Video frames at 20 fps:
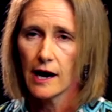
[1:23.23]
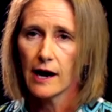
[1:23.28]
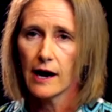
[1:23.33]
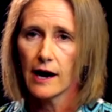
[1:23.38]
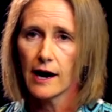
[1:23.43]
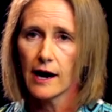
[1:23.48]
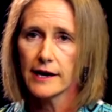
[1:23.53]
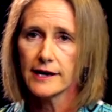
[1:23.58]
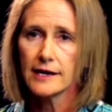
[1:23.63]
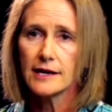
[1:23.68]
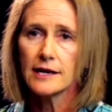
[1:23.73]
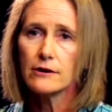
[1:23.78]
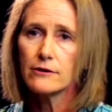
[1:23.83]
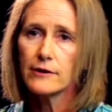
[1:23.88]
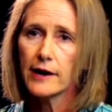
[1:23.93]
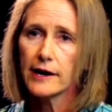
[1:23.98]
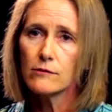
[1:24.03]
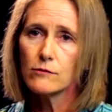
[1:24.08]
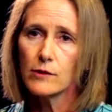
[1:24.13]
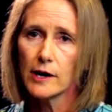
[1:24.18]
Uh, and
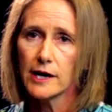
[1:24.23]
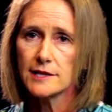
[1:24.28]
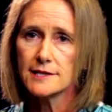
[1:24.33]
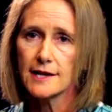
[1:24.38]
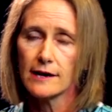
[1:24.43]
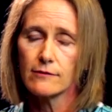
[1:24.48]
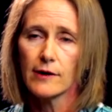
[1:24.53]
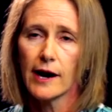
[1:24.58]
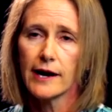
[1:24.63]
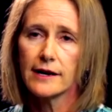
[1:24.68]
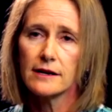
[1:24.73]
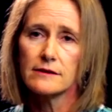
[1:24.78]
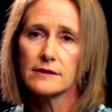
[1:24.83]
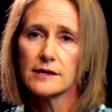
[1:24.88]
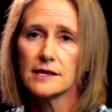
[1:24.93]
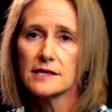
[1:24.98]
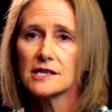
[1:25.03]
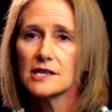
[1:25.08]
here I was, ironically,